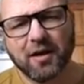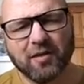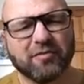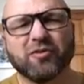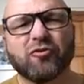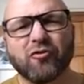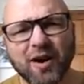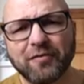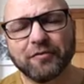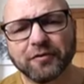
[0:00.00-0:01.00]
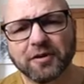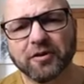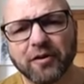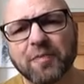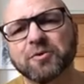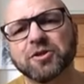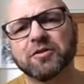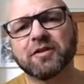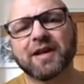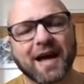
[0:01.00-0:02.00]
of the dreadful
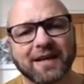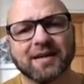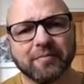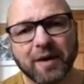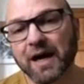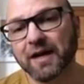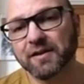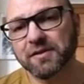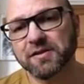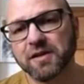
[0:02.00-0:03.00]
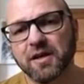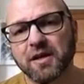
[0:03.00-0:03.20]
corruption that undermines